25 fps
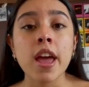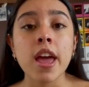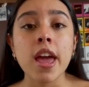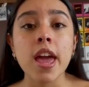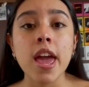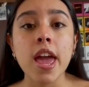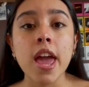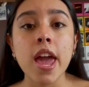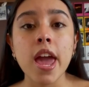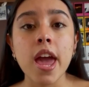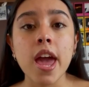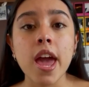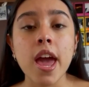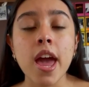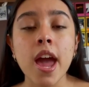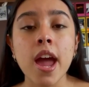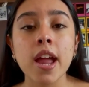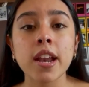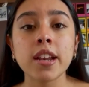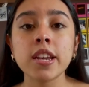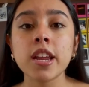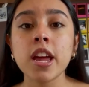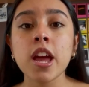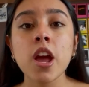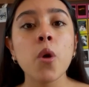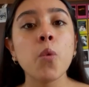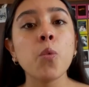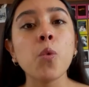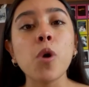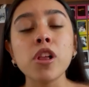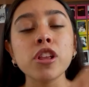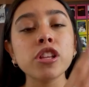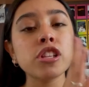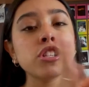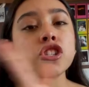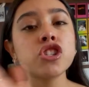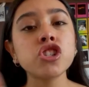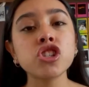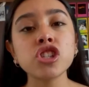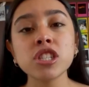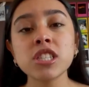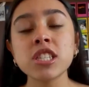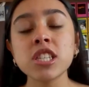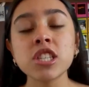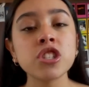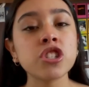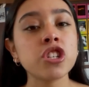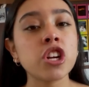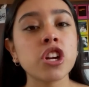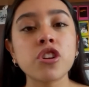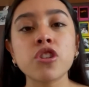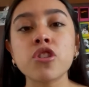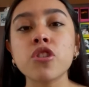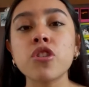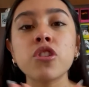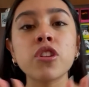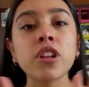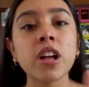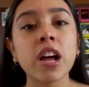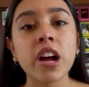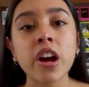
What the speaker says: and well, it's just in general